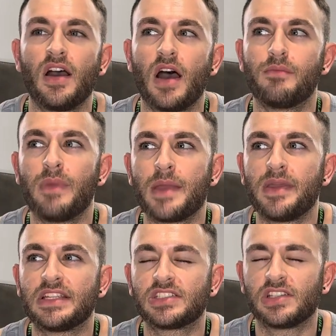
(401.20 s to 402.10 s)

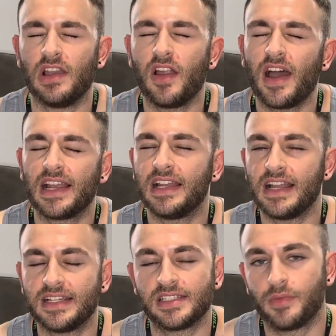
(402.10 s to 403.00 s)
Maybe slightly
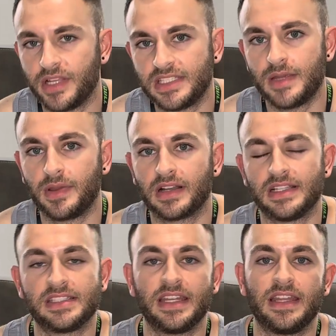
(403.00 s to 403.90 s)
less than what you typically
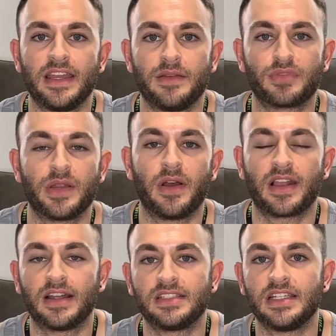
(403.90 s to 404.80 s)
see in
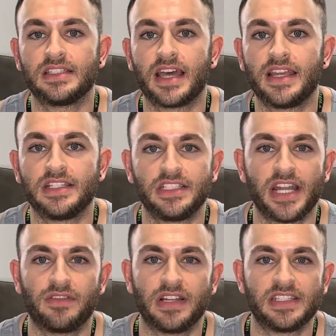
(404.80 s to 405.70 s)
pre-workouts these days. You
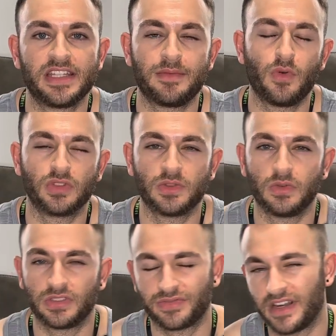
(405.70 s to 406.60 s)
generally see more
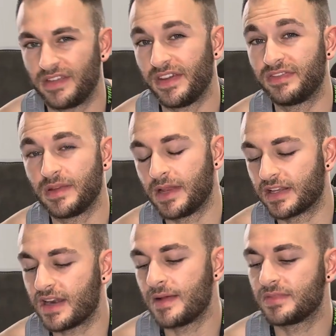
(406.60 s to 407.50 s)
towards 350
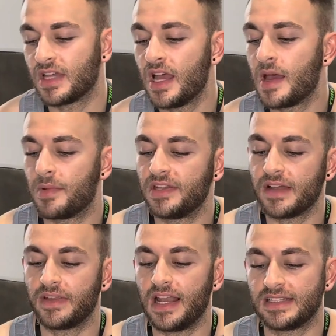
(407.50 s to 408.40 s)
milligrams, but
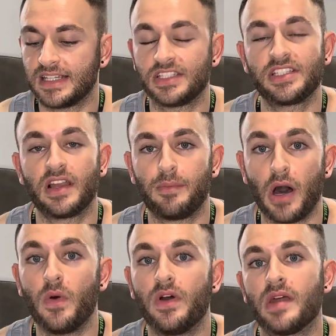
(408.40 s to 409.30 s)
nonetheless, that's still a
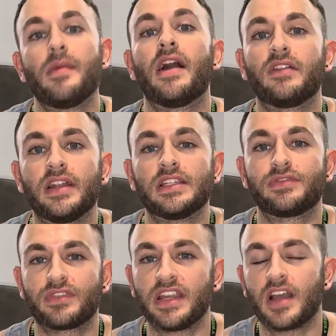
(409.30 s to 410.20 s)
potent amount, and it's
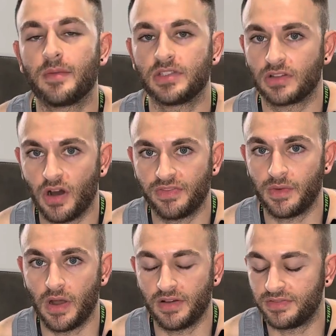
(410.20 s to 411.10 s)
3 cups of coffee
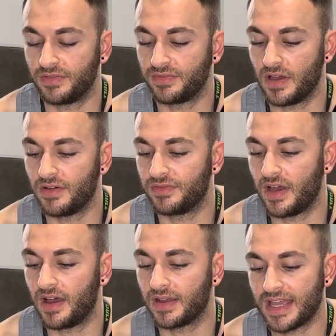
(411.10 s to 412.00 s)
worth
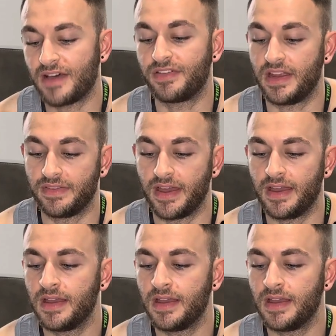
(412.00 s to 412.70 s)
of caffeine there,